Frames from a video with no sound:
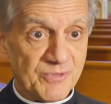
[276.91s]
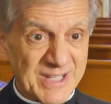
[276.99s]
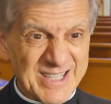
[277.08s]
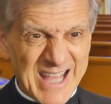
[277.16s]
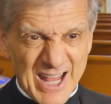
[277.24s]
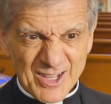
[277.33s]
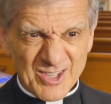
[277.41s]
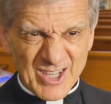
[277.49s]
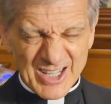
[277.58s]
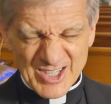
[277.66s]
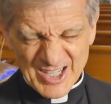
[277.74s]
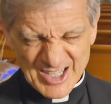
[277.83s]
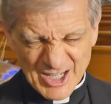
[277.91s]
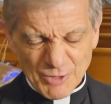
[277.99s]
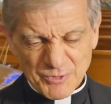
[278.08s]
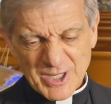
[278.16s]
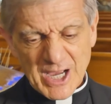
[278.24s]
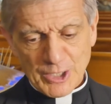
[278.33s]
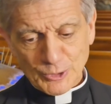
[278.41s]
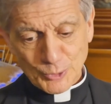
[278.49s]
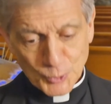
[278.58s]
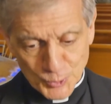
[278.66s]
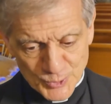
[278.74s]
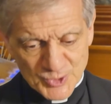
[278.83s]
It's, that, it's the self you got to
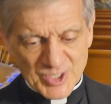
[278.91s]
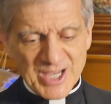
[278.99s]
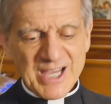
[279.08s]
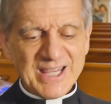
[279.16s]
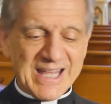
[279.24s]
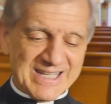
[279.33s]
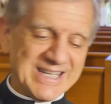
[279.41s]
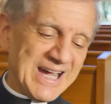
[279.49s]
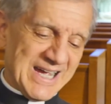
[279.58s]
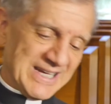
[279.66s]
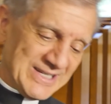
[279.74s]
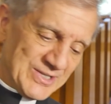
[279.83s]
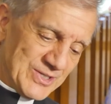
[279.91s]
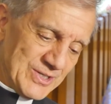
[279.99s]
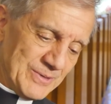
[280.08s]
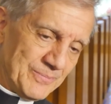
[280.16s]
lose that dies.